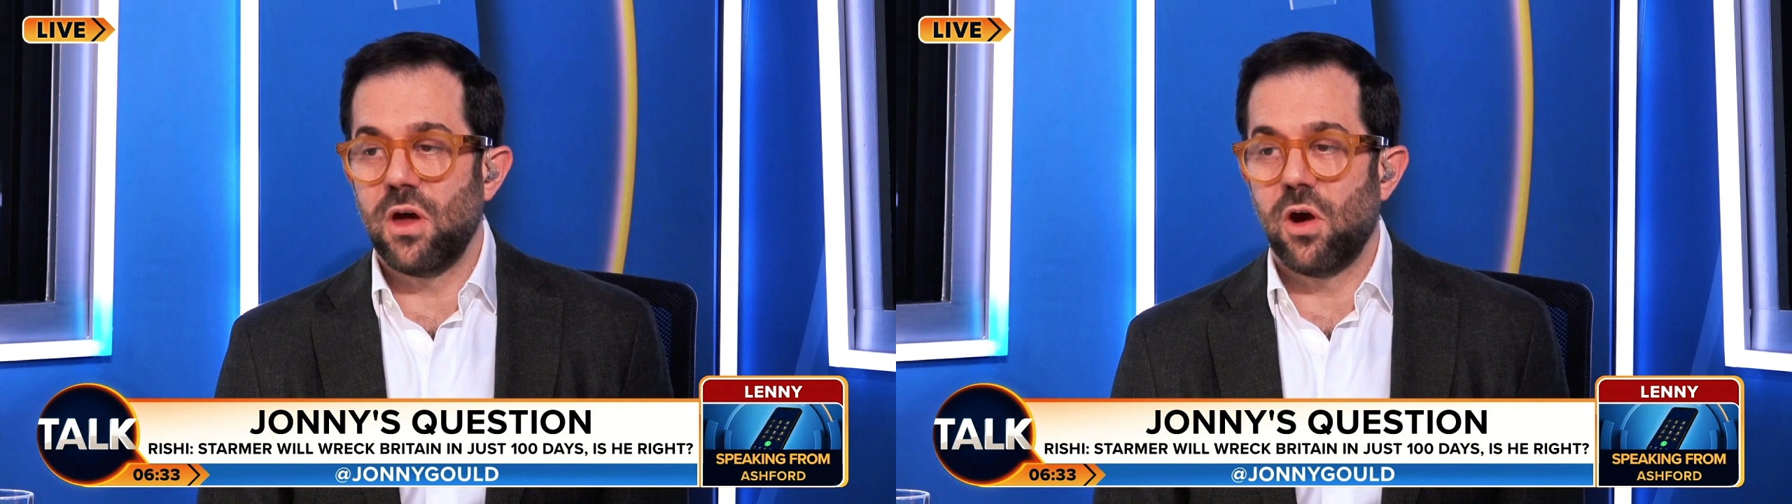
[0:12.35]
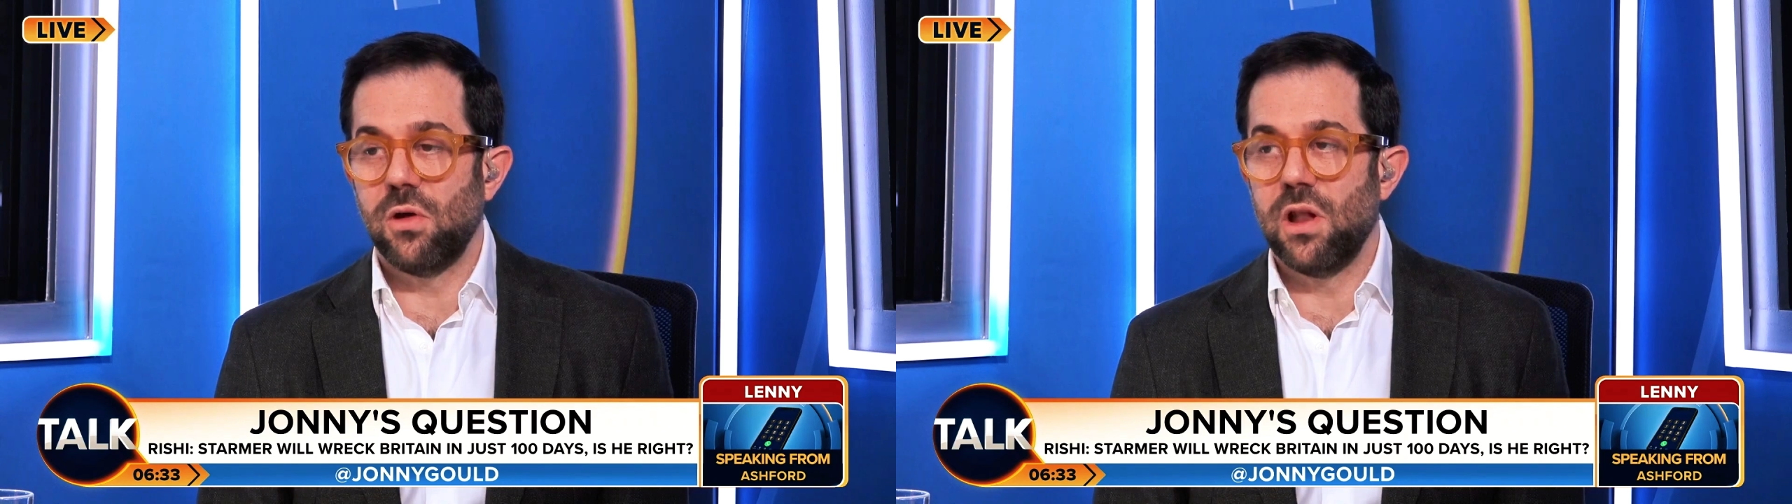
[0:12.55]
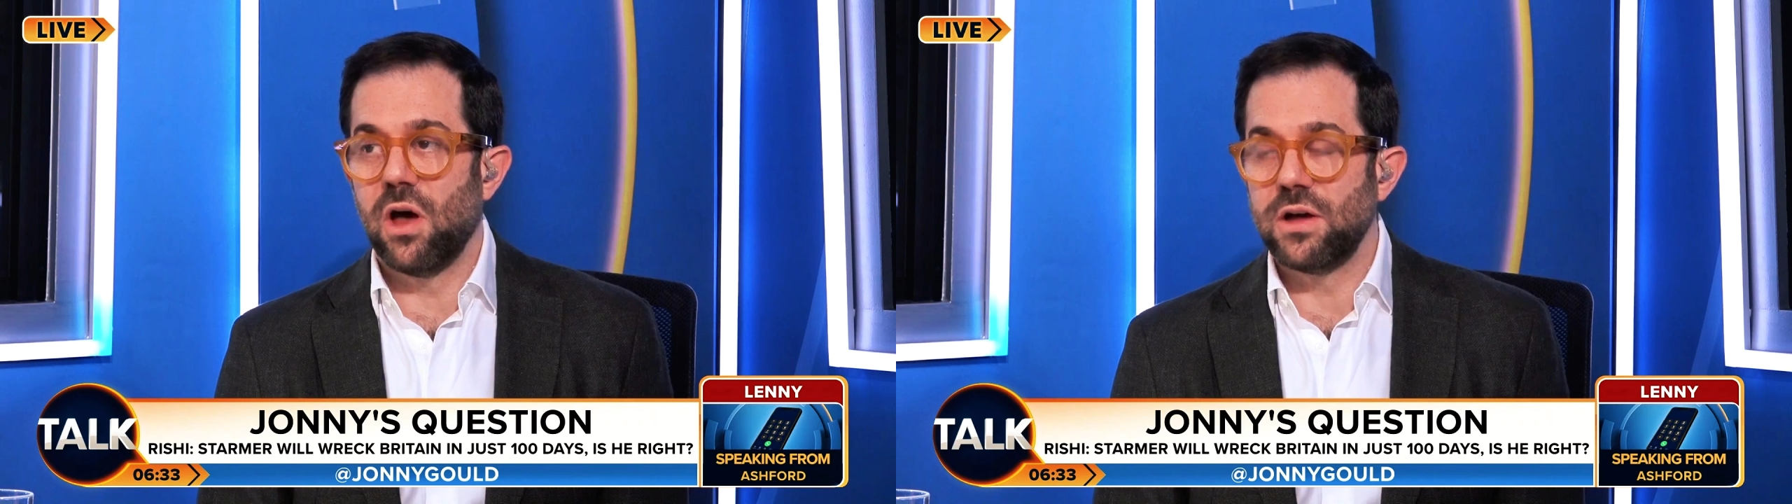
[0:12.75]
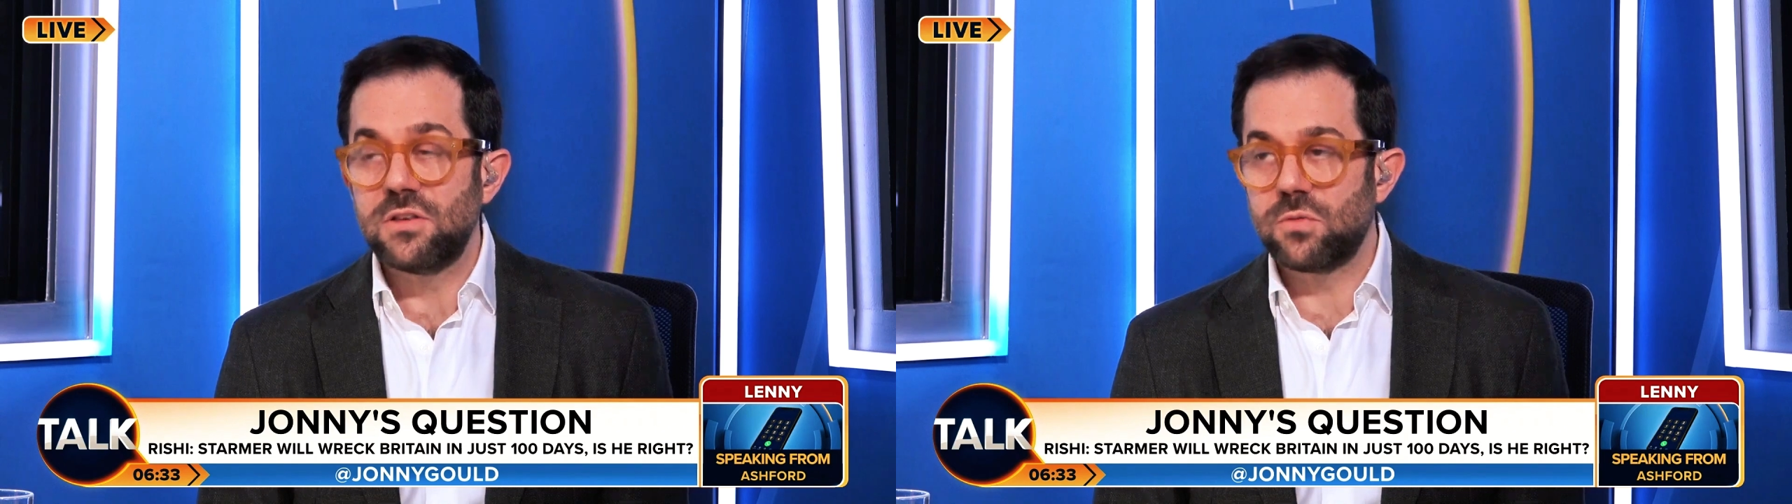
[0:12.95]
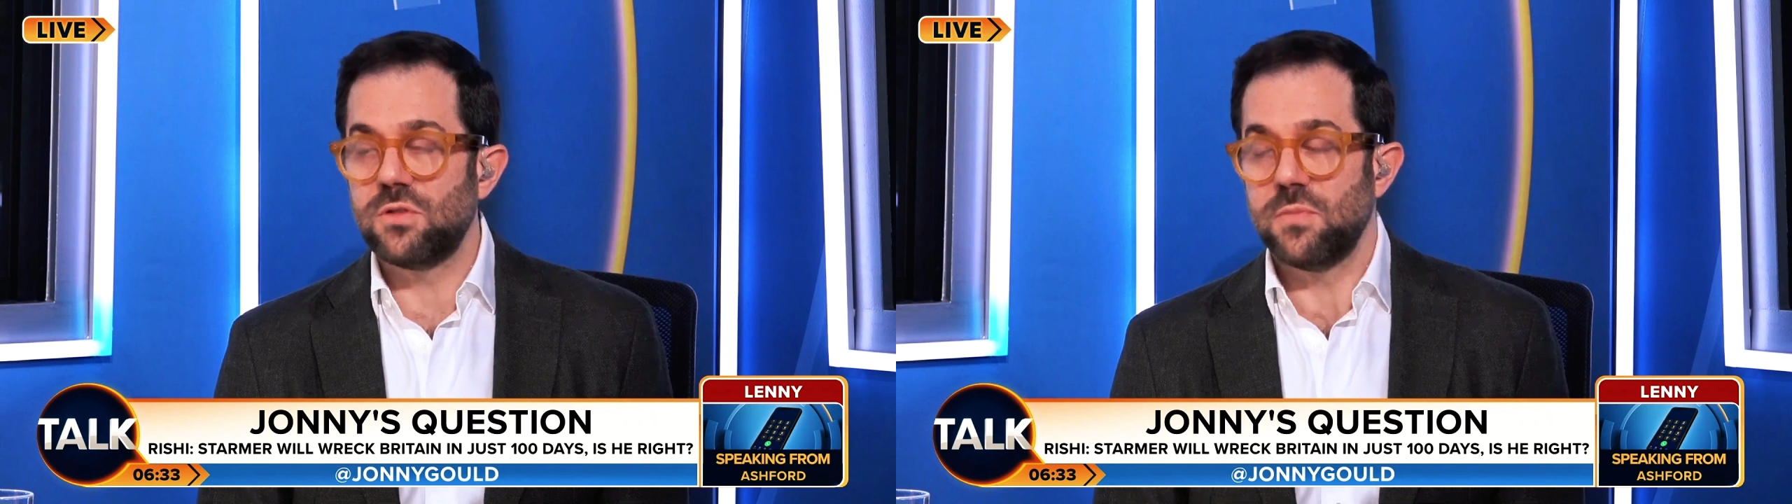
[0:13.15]
are
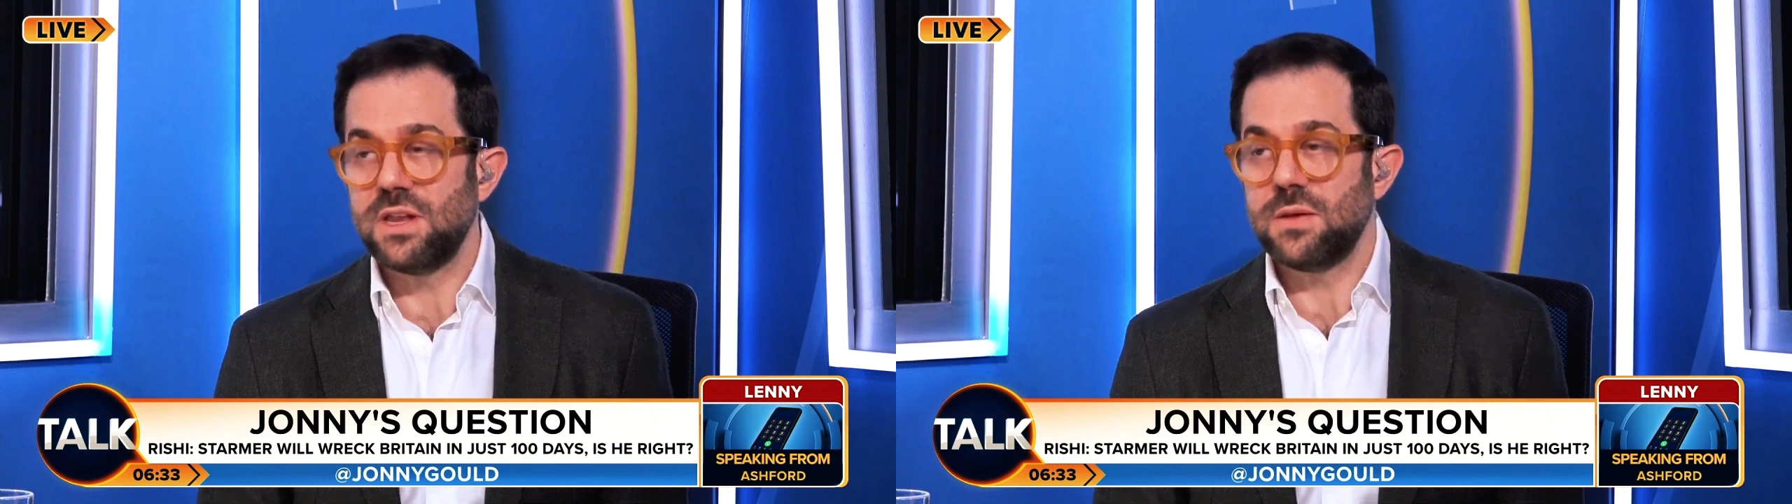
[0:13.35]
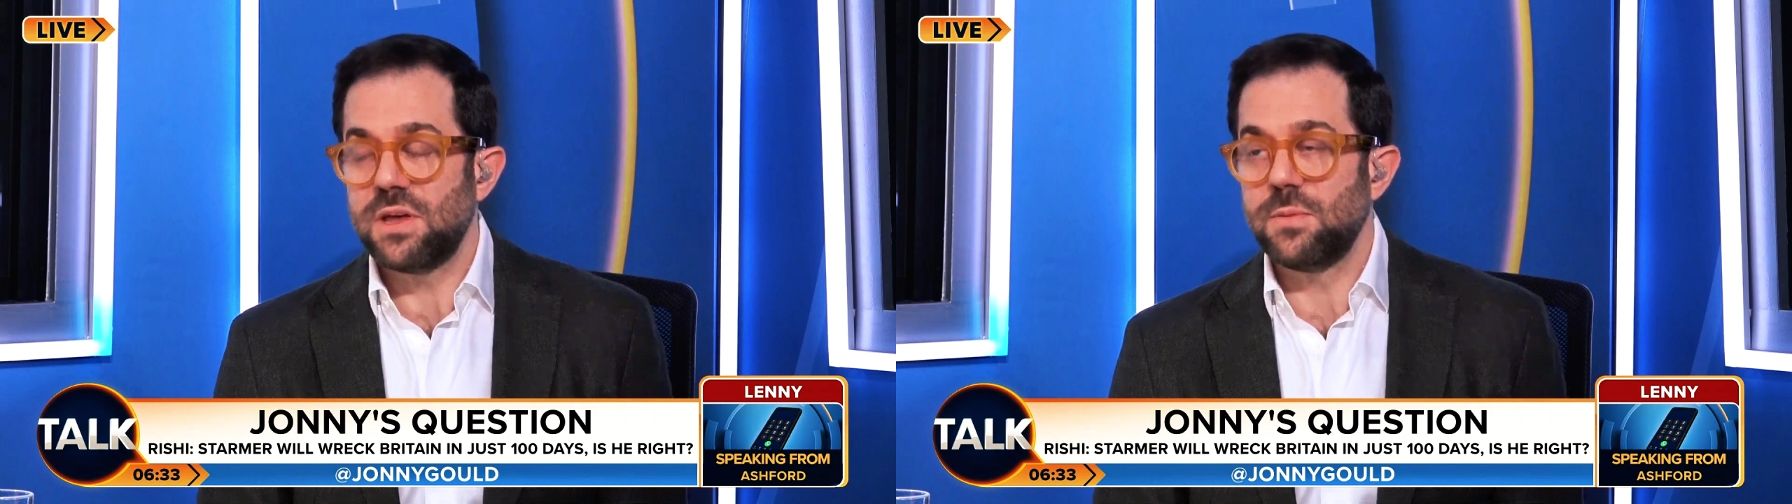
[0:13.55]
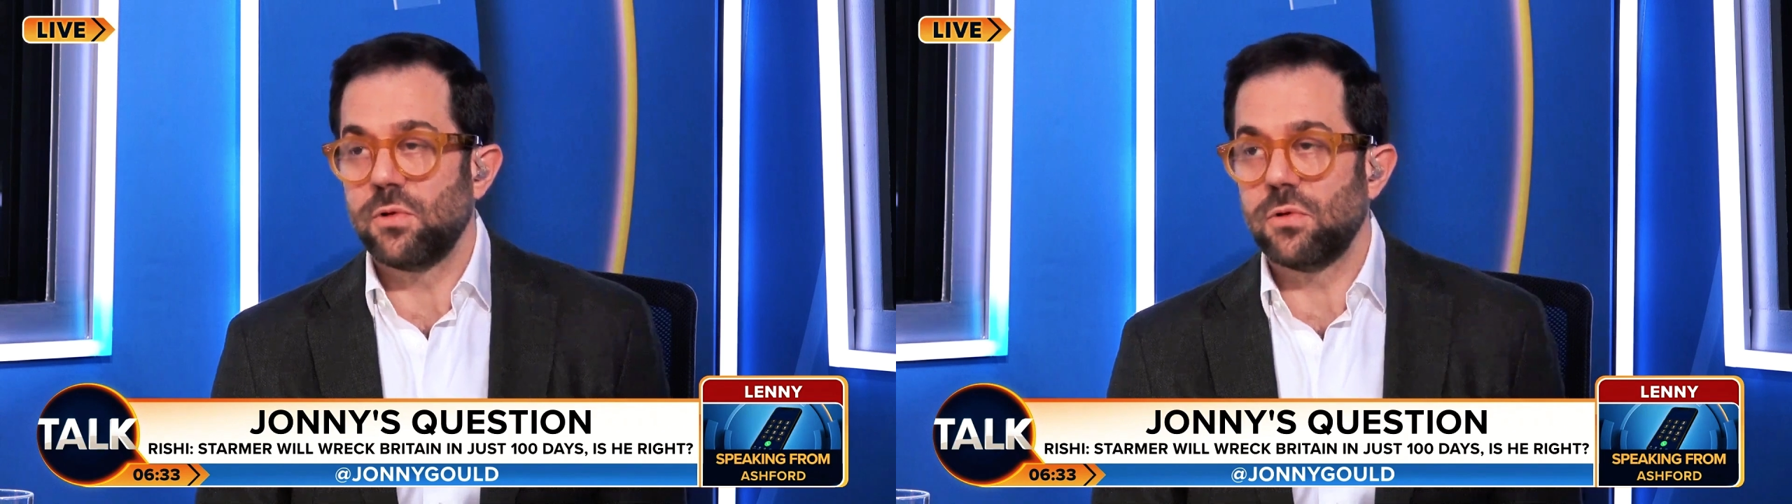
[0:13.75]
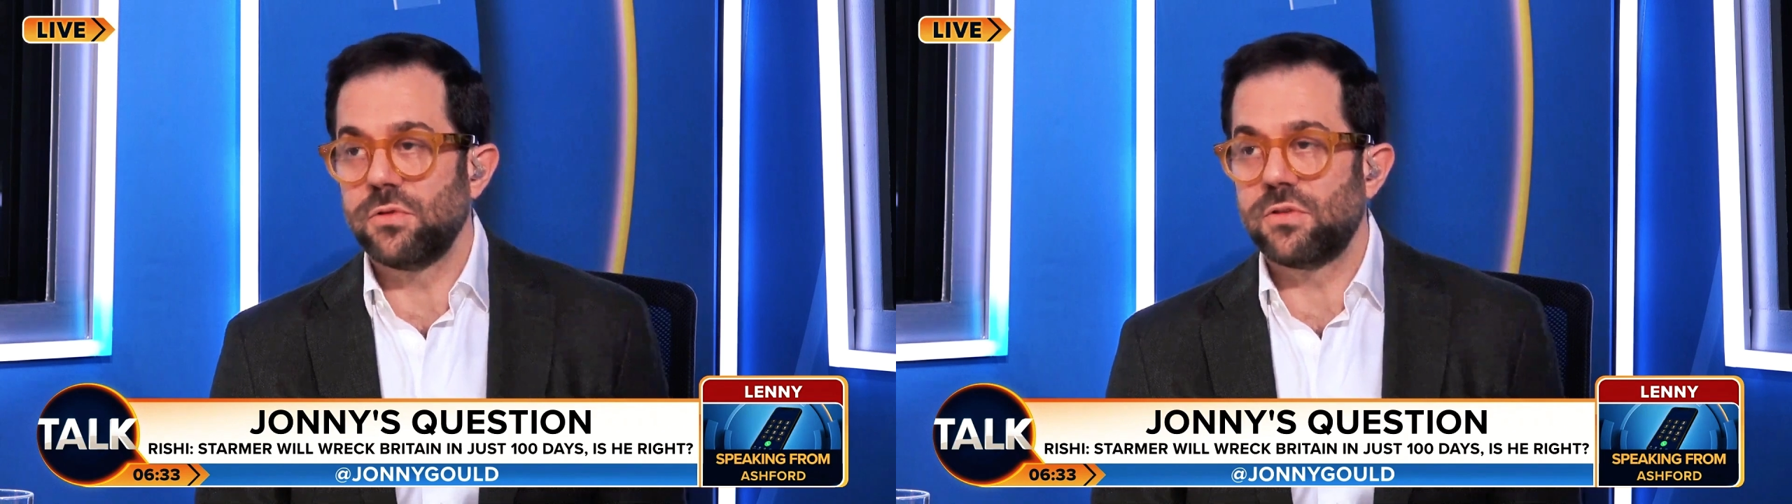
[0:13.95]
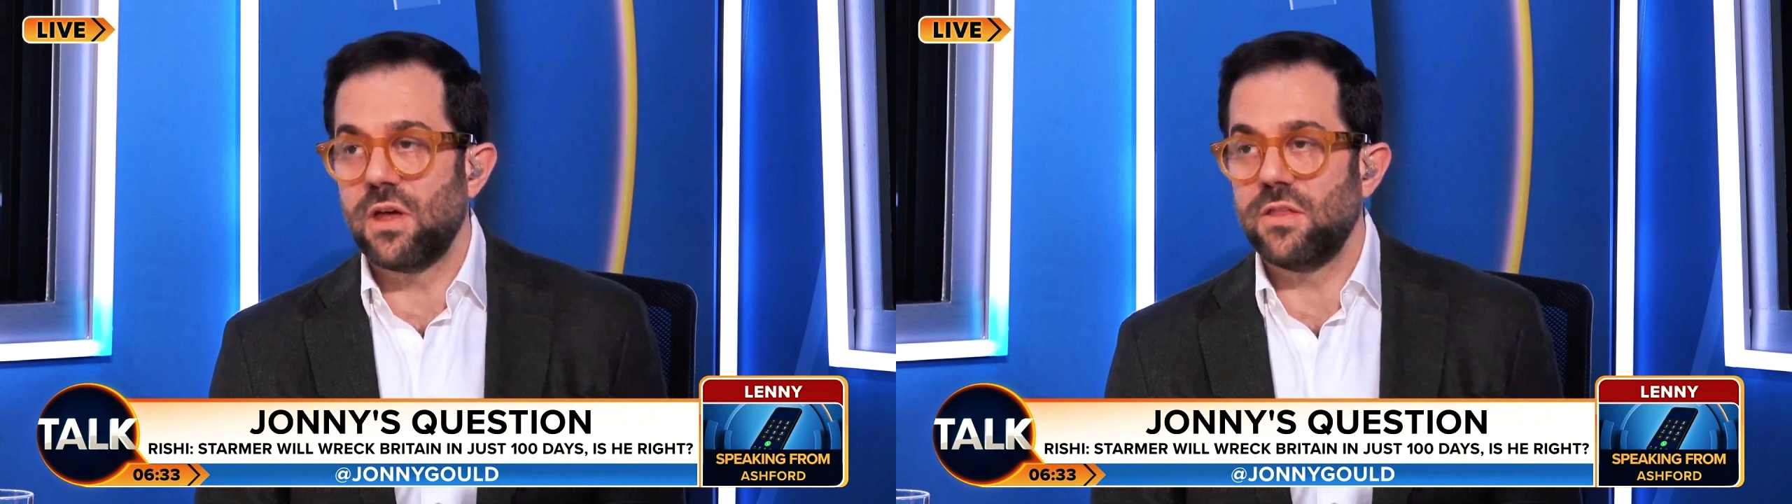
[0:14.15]
aligned with many people's